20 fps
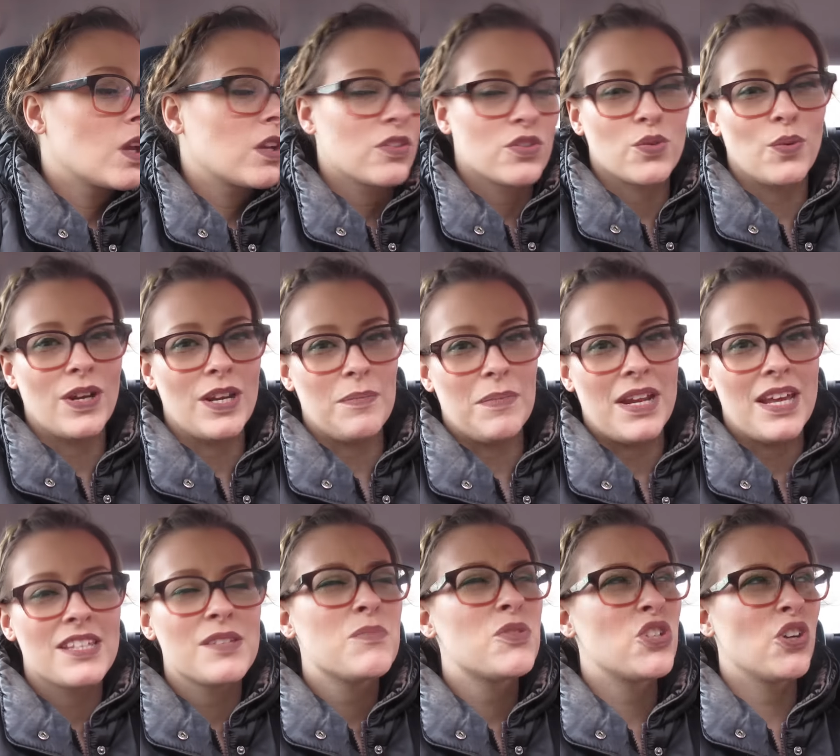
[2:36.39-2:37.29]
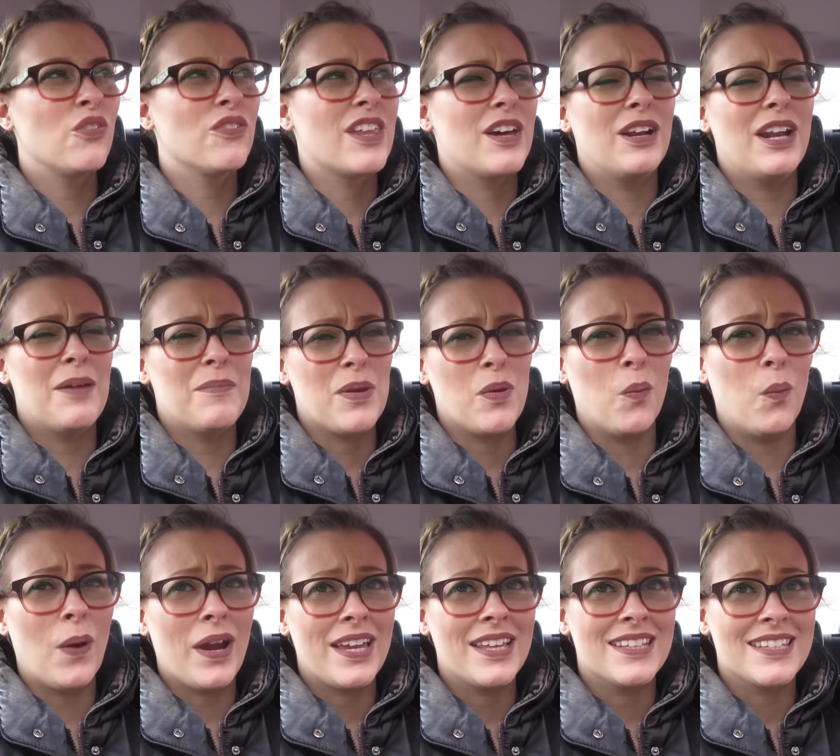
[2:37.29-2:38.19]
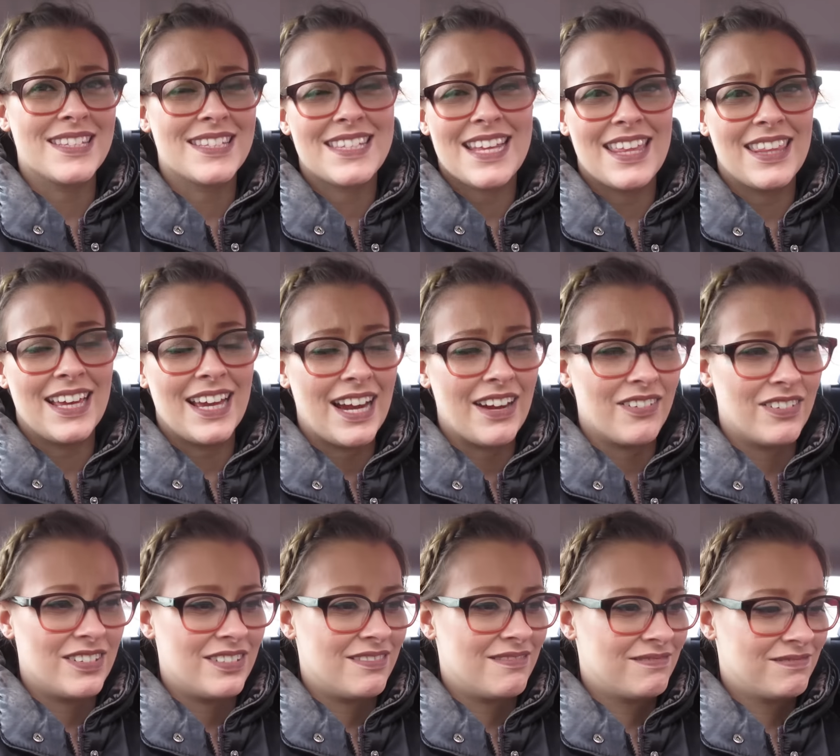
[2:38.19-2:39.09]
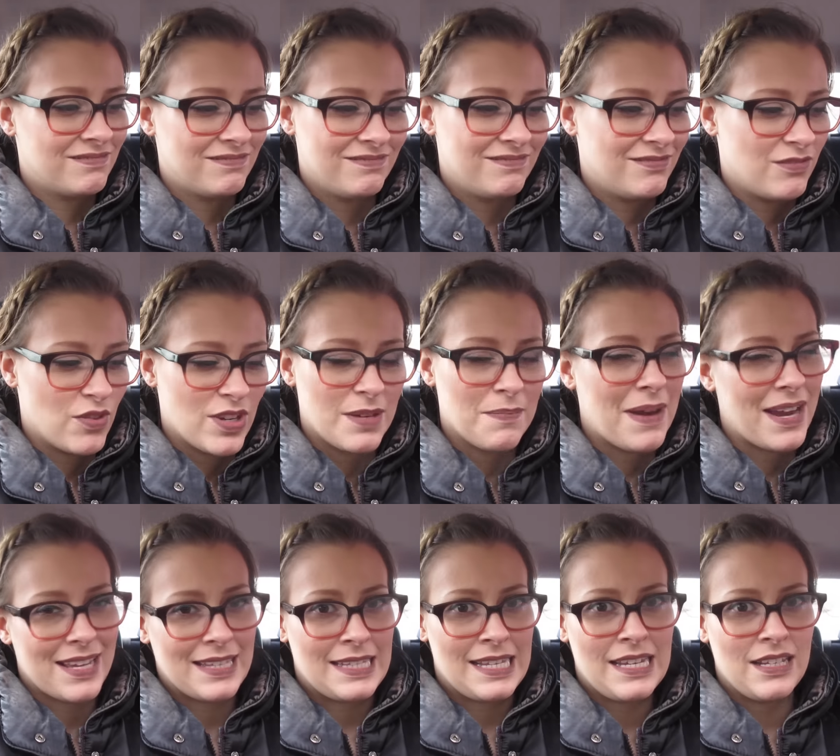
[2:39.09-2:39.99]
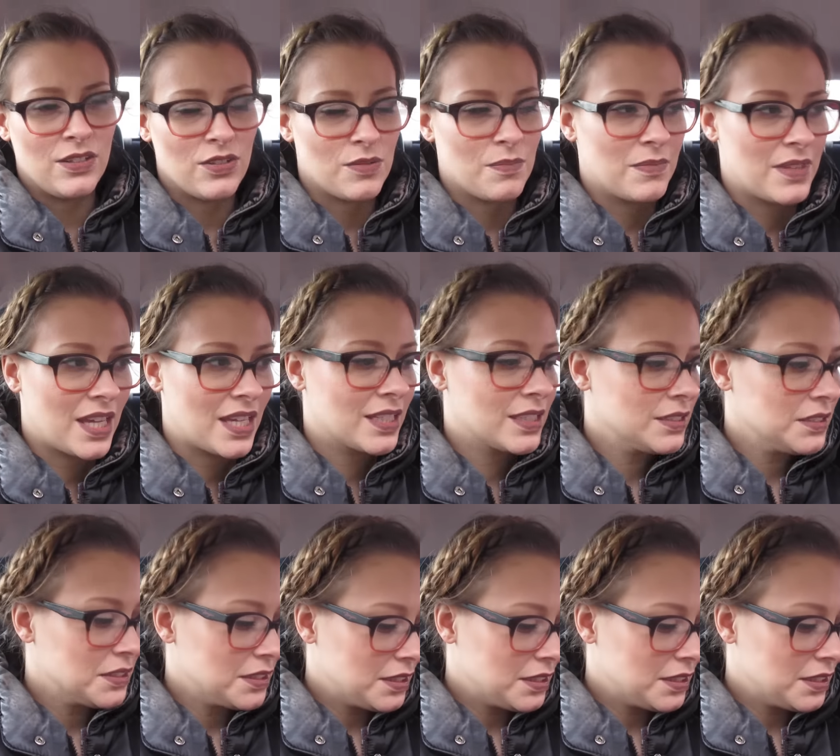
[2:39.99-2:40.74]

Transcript: Got 20 minutes. I'm sure they'll let me wait and sit there and read a magazine or something.